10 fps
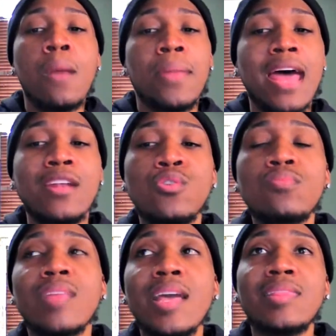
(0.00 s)
But I do
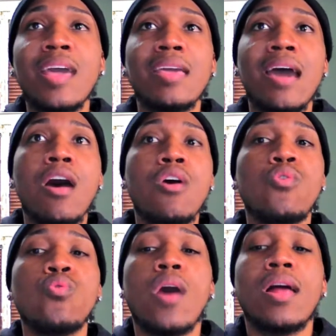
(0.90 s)
think that
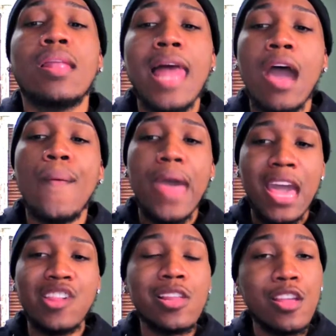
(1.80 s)
y'all allow
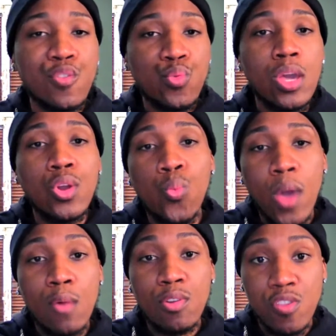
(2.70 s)
Ashley to get
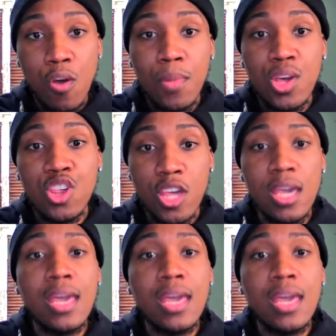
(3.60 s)
away with so much shit.